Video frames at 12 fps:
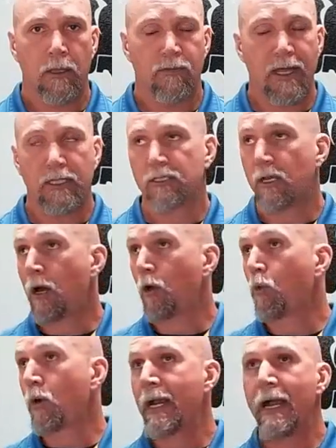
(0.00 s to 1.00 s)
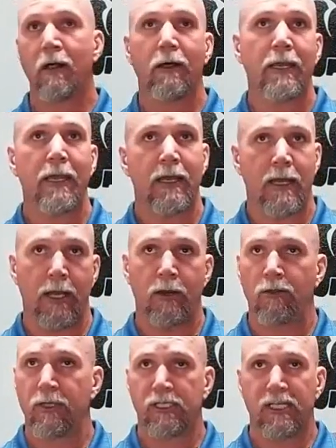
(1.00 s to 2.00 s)
That's a reality, and I
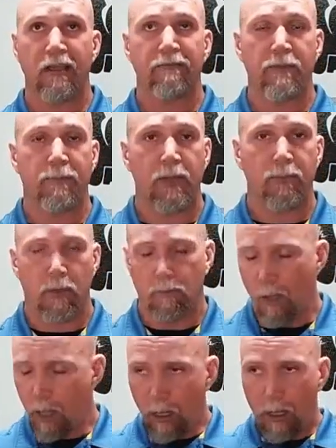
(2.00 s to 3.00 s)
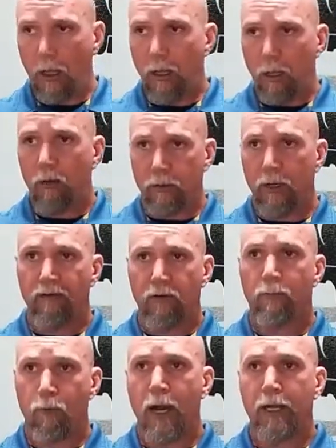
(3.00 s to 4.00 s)
know the safety people,
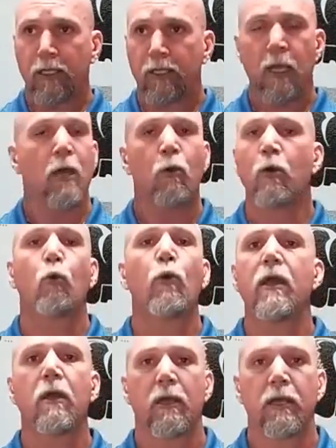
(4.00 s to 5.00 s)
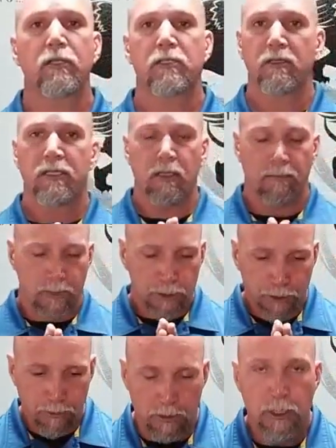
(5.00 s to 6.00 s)
never break it. Here's the deal,
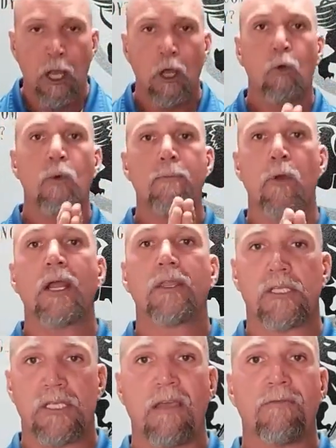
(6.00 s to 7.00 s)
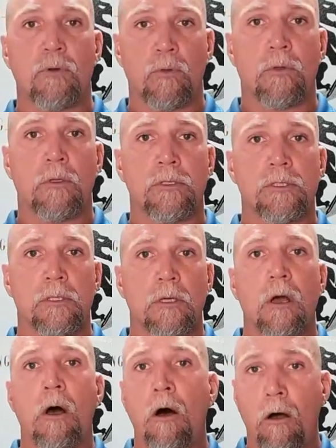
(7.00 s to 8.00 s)
shooters. We break the safety rules
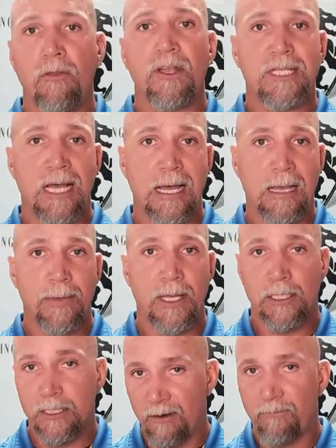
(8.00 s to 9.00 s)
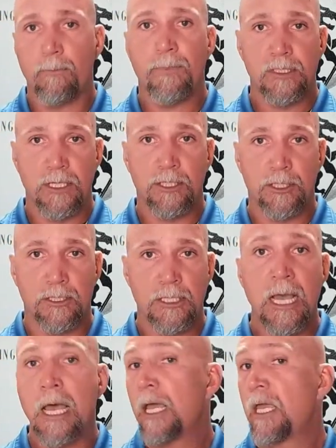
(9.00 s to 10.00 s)
all the time in different positions.
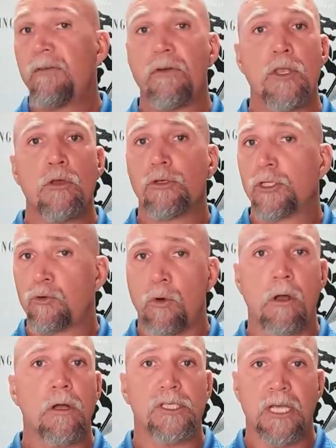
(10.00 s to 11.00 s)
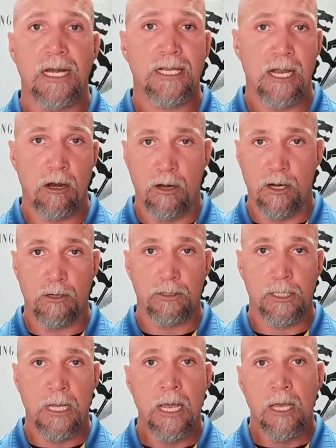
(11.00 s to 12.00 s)
Even you strong side
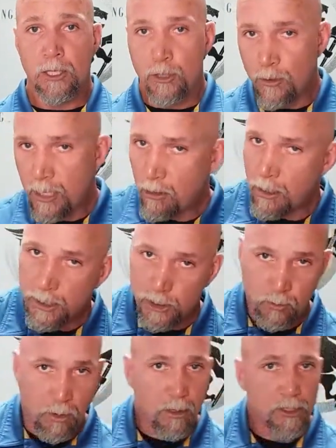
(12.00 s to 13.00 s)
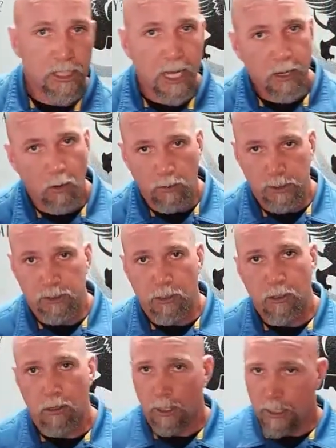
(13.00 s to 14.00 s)
carriers, you carry a strong side holster
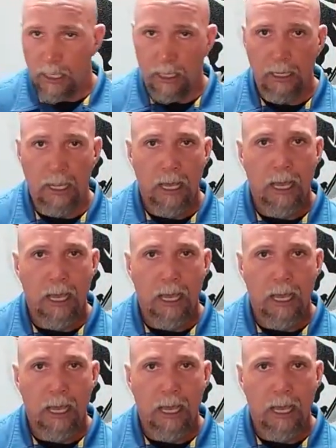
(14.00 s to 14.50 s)
or gun,